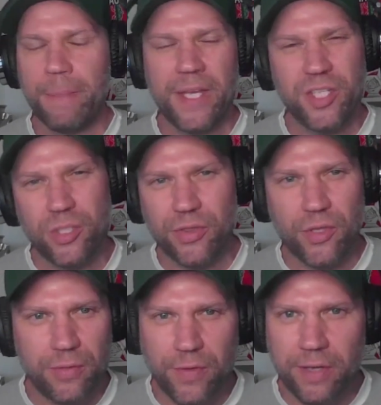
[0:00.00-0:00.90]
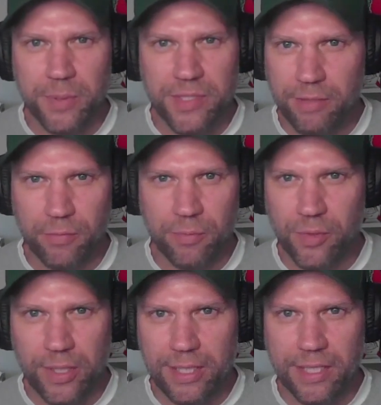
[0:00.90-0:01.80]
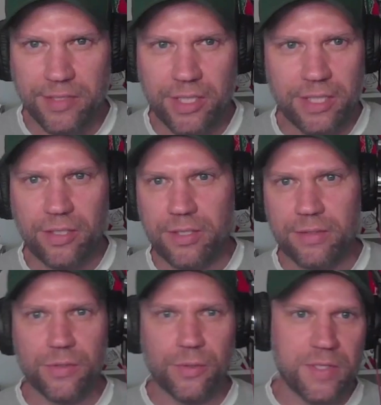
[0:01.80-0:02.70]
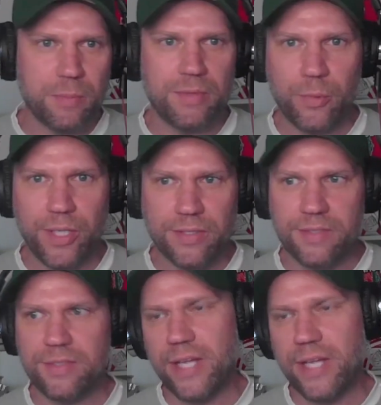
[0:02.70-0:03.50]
He shot 35% from three last year. I know that the three is a bit of a weakness.